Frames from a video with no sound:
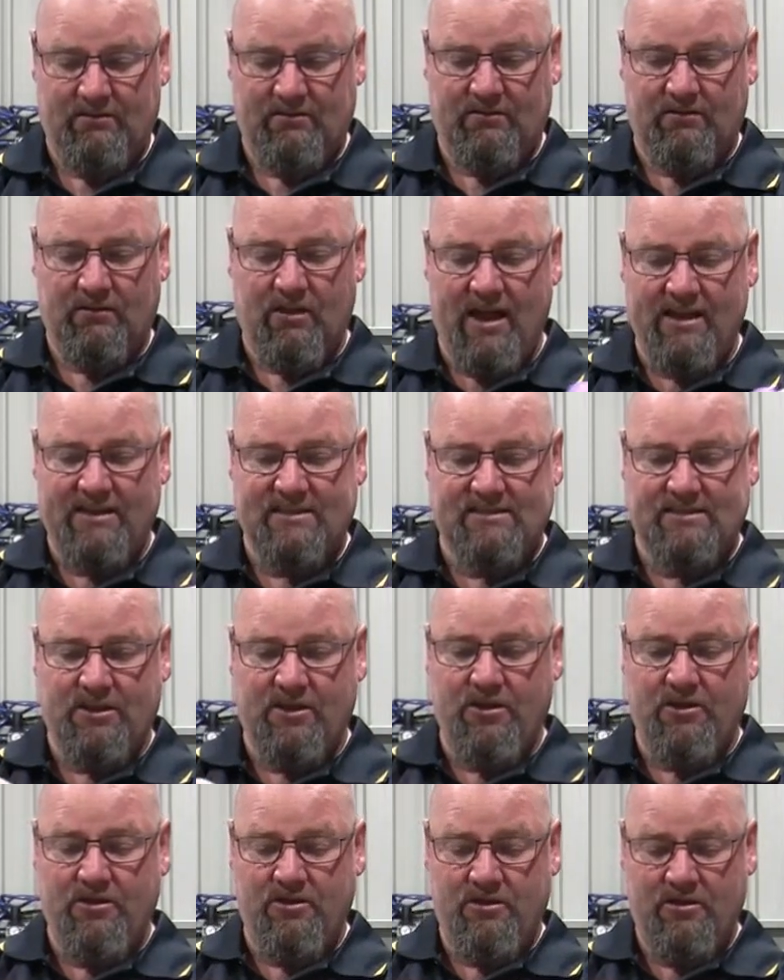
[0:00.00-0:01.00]
like
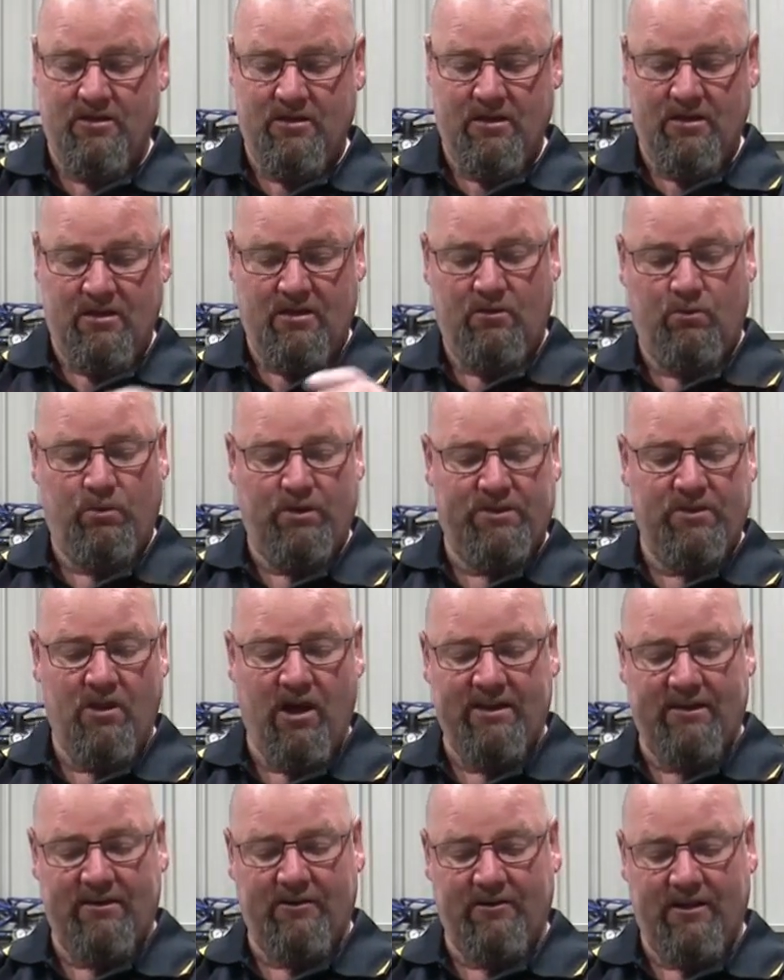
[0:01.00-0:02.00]
so, with
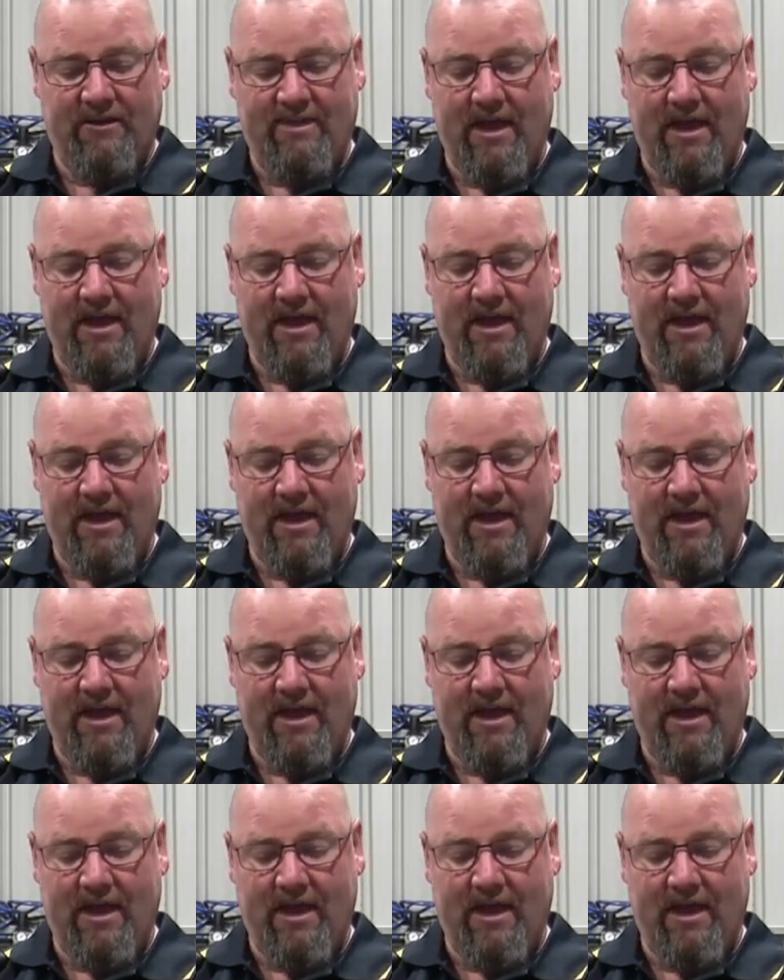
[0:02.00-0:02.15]
90 degree